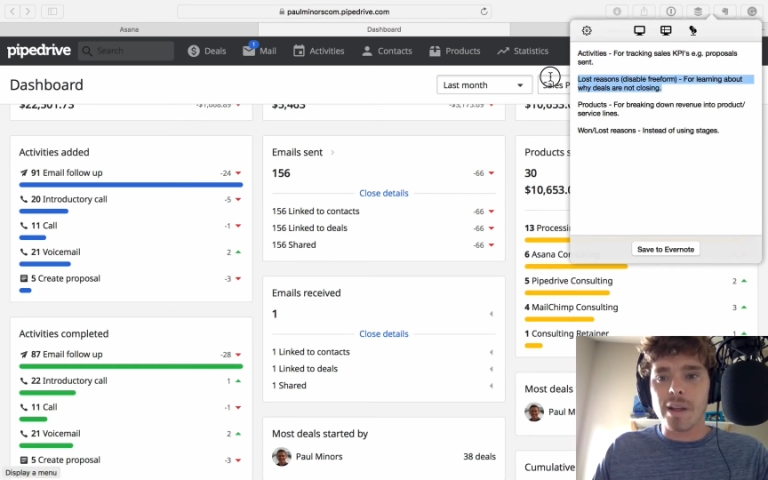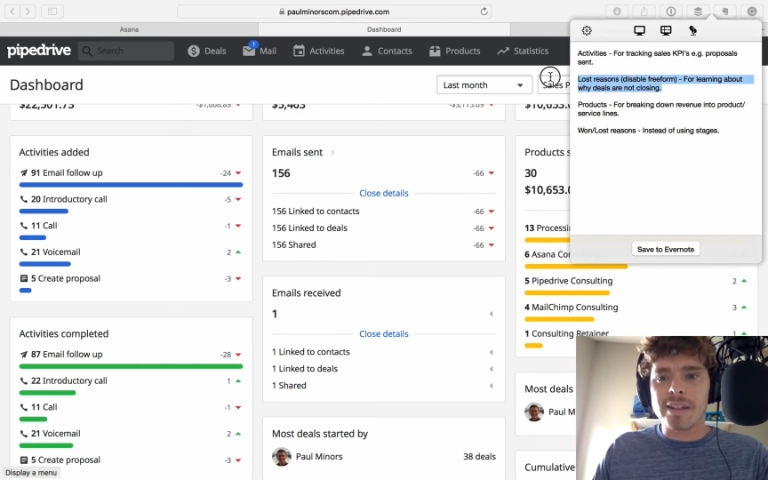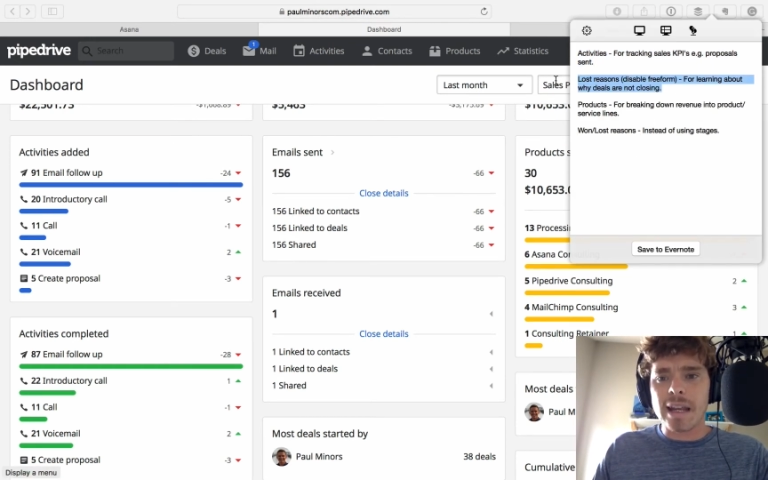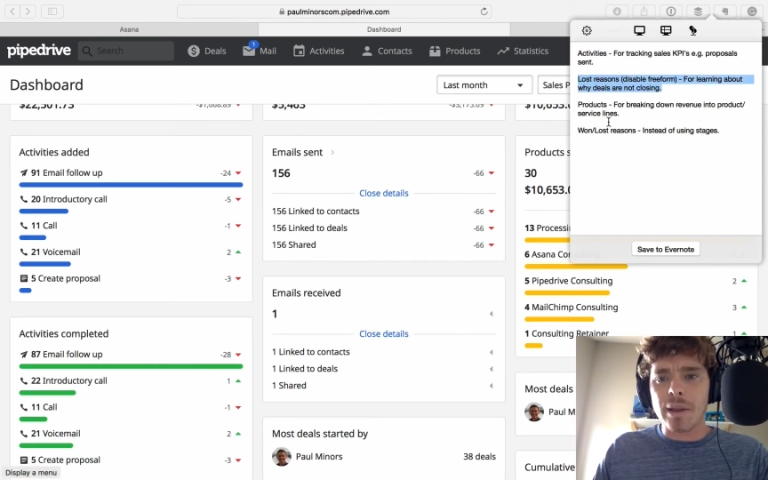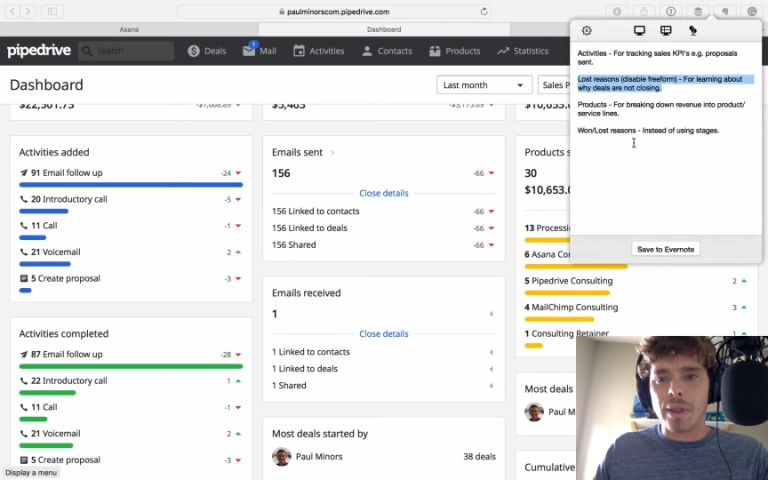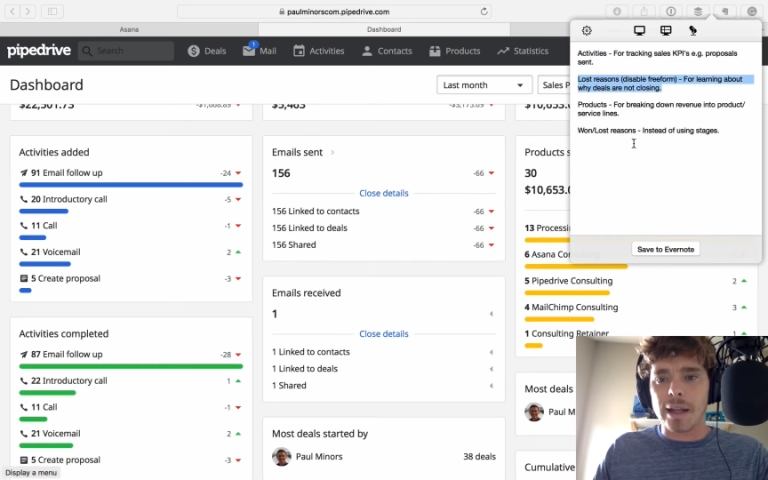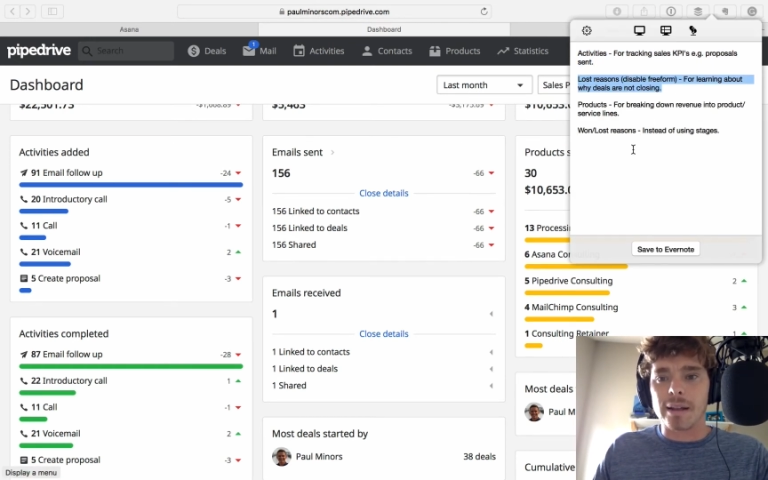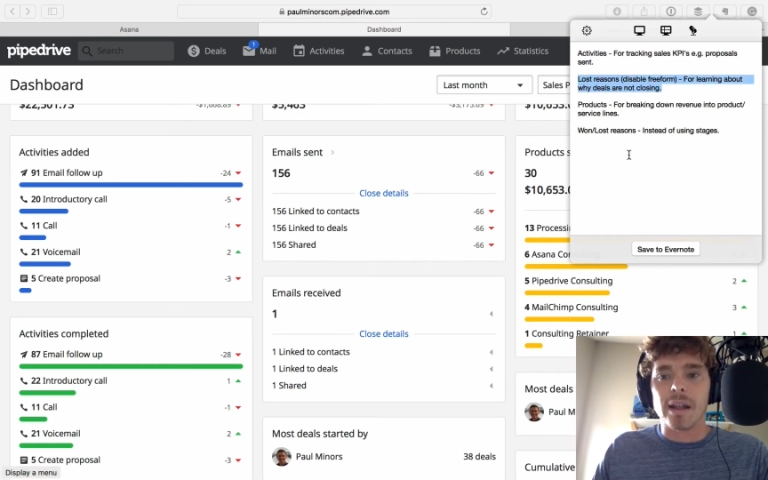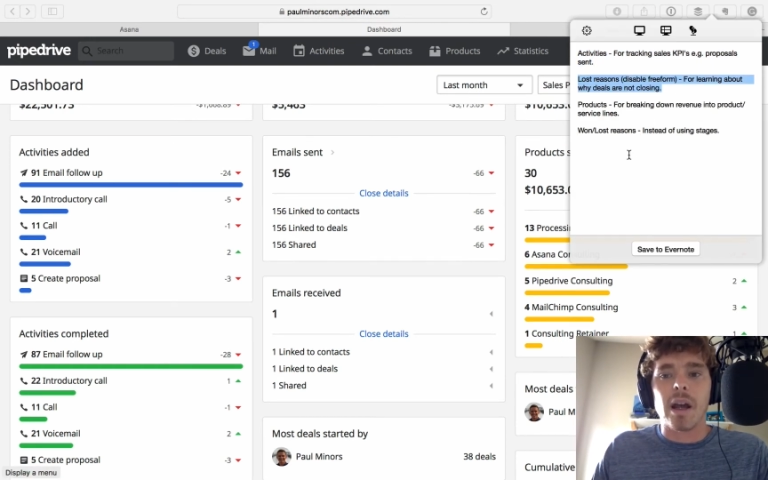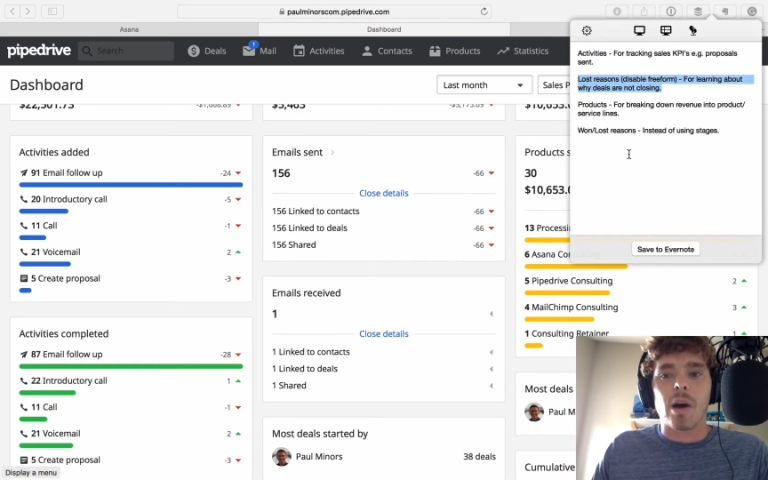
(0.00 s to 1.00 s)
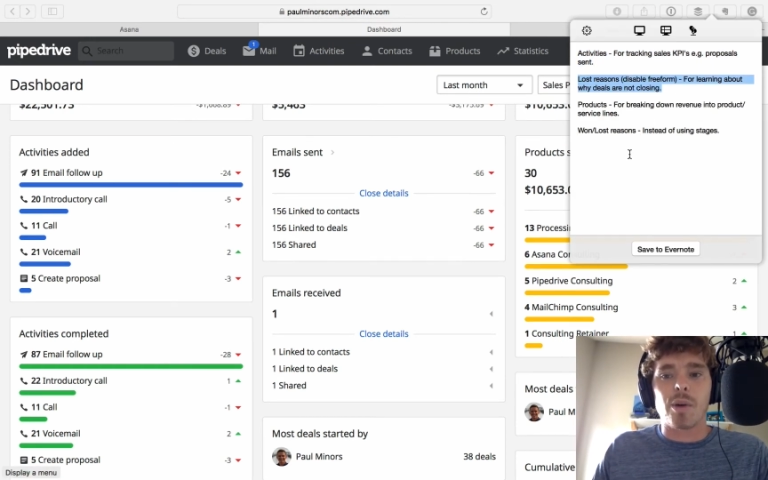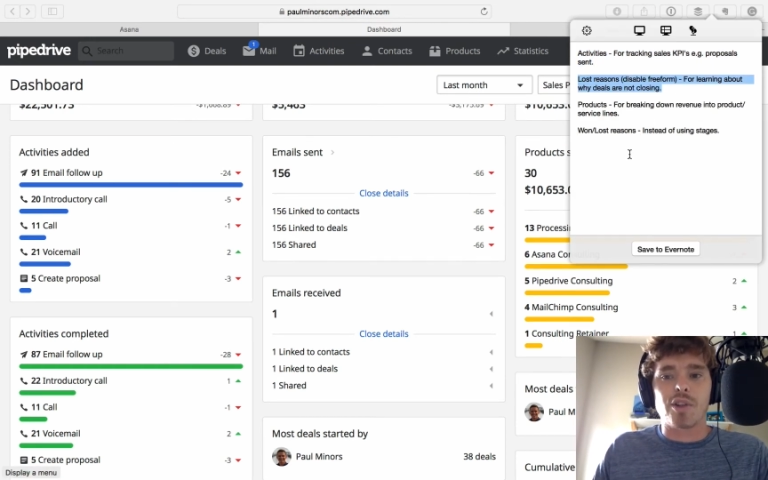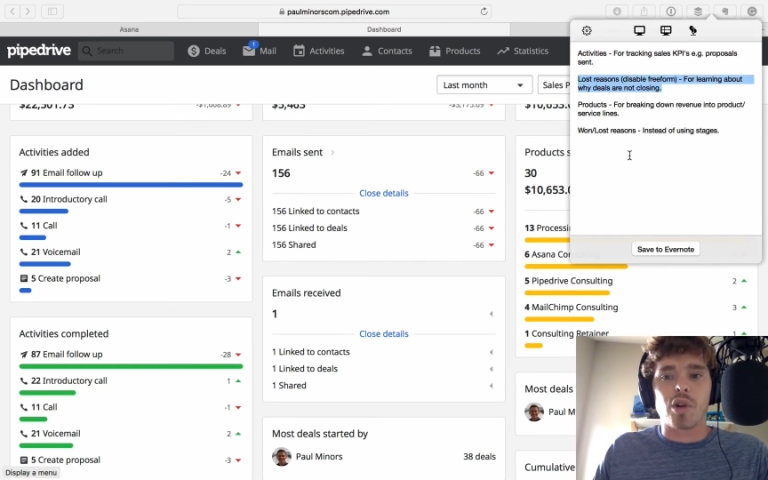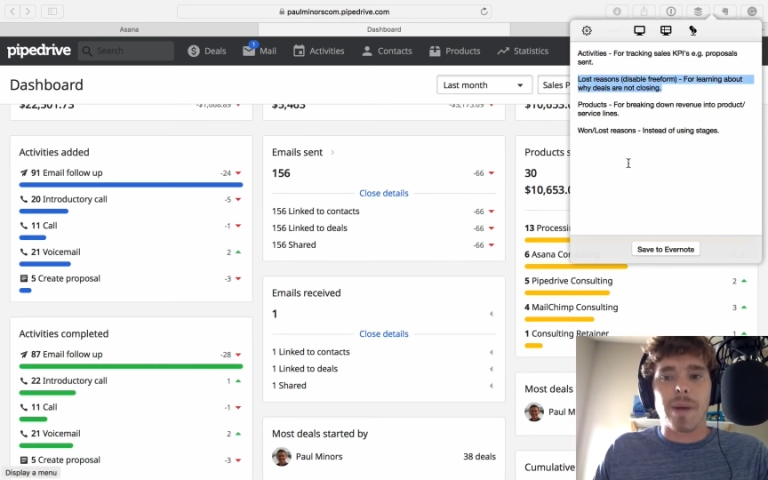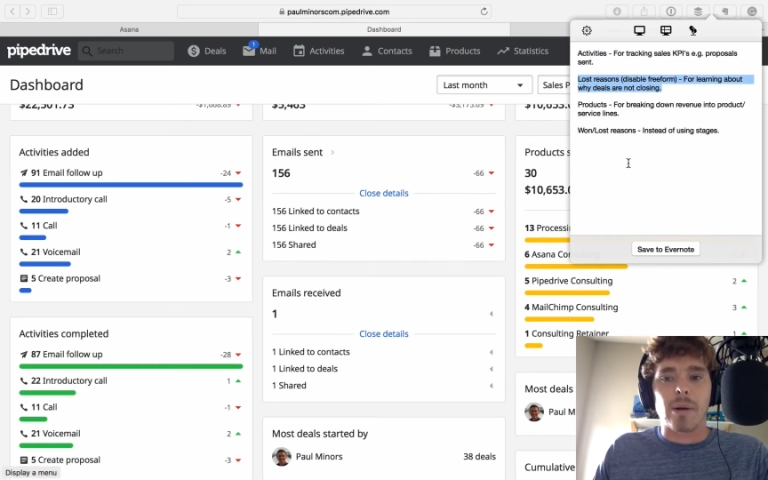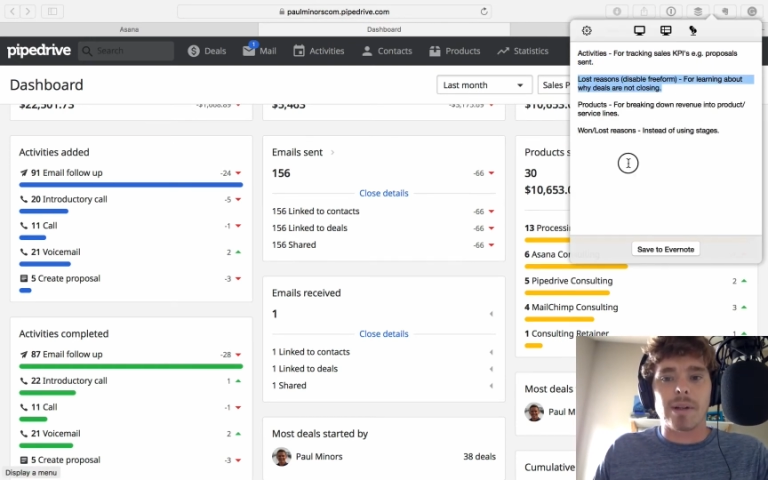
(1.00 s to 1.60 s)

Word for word: Second thing I want to talk about